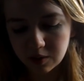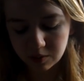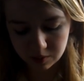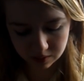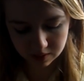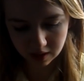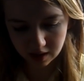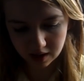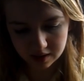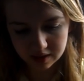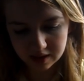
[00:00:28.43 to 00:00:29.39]
use
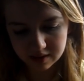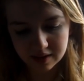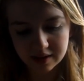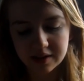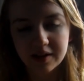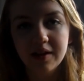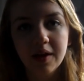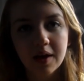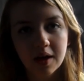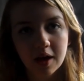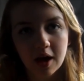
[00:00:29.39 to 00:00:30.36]
uh, these
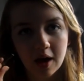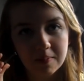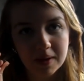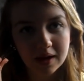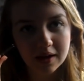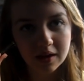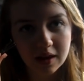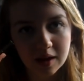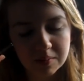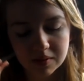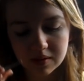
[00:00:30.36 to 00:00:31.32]
little uh, pin
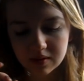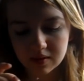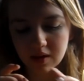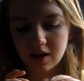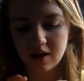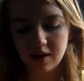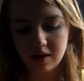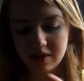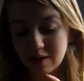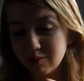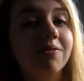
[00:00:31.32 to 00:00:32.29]
curl clips.
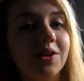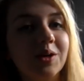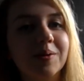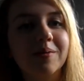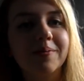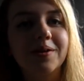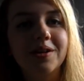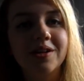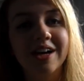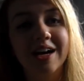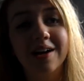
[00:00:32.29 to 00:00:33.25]
Uh, I've seen a few
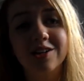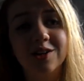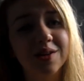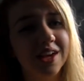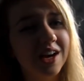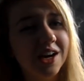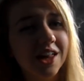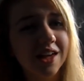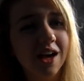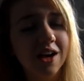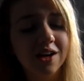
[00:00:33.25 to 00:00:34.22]
people uh, do it with
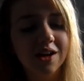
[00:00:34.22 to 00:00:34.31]
curling